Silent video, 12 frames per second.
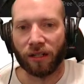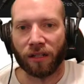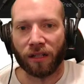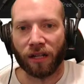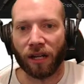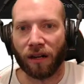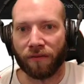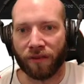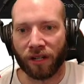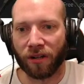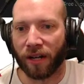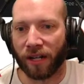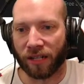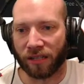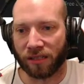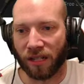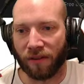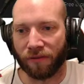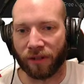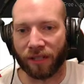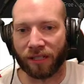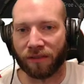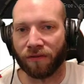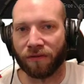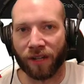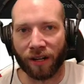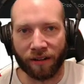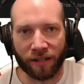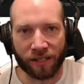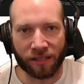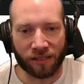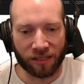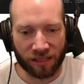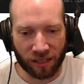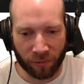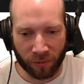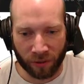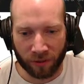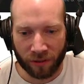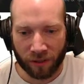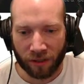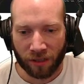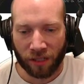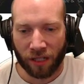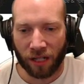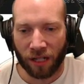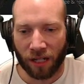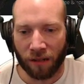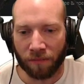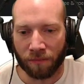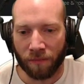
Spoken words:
video editing software that's very simple. And